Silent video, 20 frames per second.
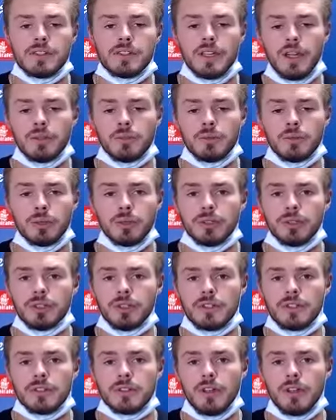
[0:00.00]
he's got
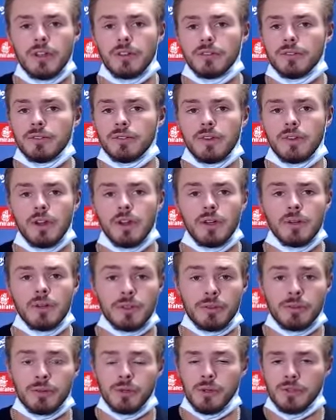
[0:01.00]
really good stuff.
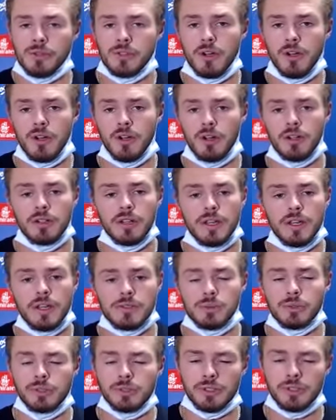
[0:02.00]
He throws hard, has a
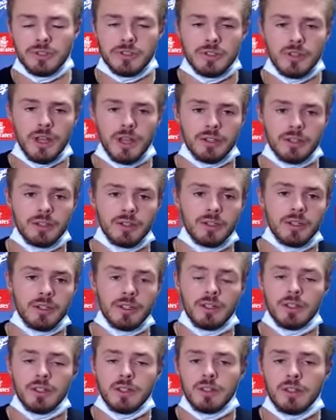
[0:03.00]
really good slider.
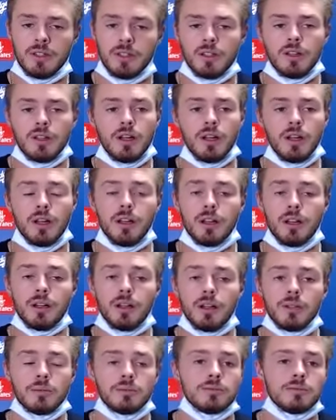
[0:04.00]

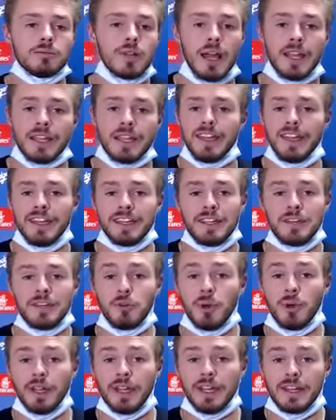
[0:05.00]
I can't give
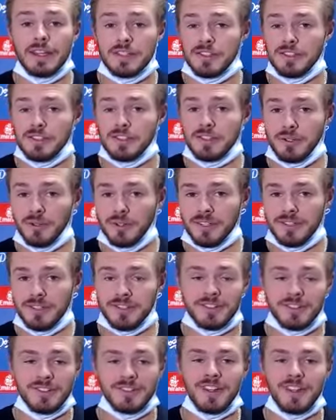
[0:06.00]
away any
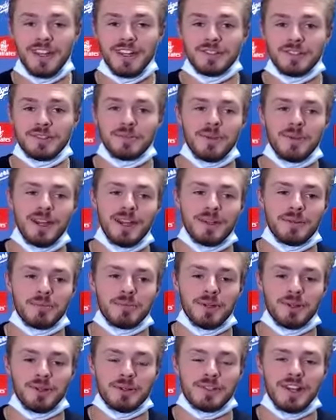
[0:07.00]
secrets onto my
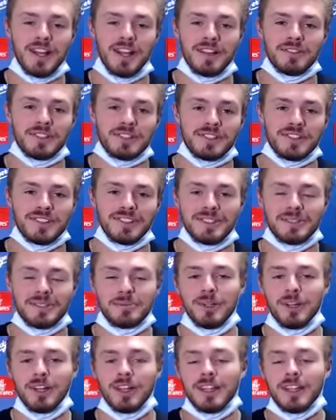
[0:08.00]
approach, obviously,
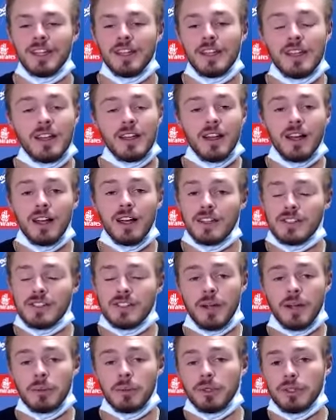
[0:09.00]
but he's got
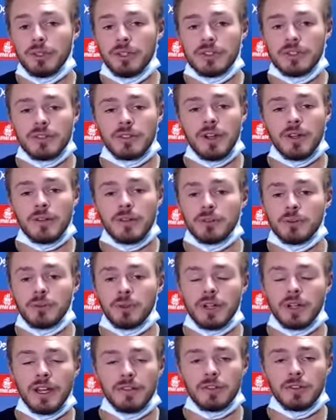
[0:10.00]
really good stuff, so we're going
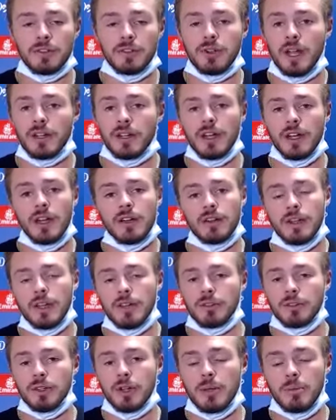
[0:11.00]
to have to grind it out and have
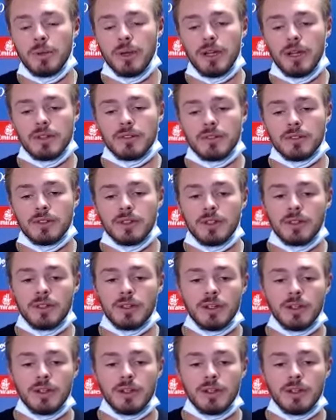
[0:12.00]
good at-bats and